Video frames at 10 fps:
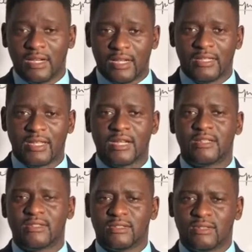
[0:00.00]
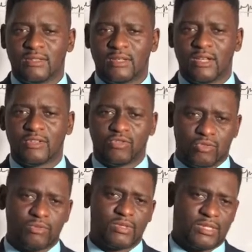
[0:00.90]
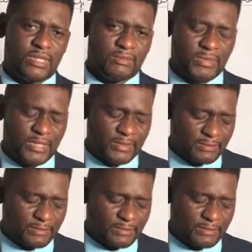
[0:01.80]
And that is a true statement.